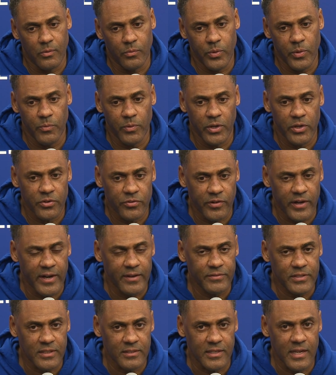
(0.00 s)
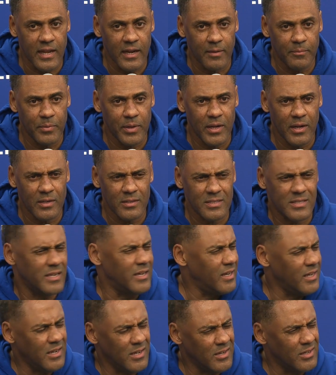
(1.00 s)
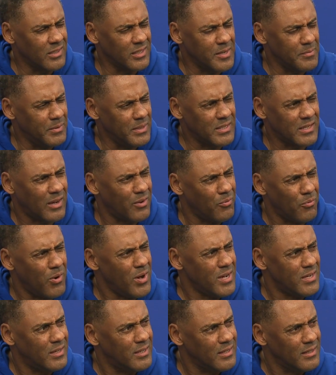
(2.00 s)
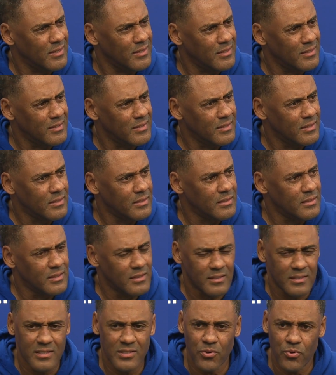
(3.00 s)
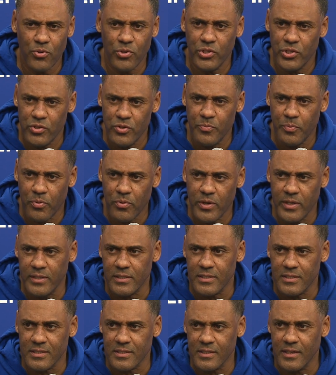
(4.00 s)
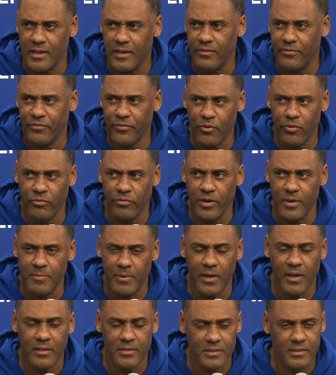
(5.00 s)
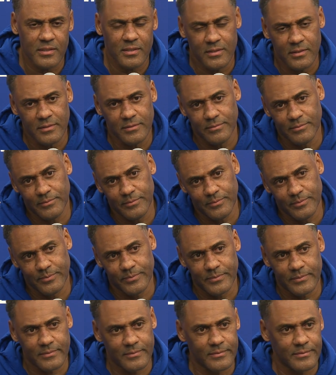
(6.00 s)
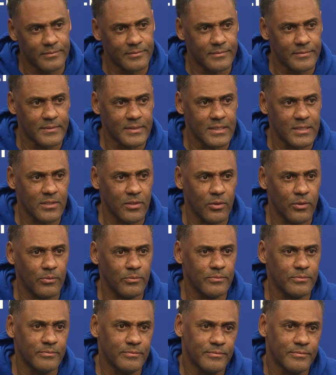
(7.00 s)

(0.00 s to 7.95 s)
we want to draft this guy to be our center. He looked at me like, what? He scored 2 points and 4 rebounds. So,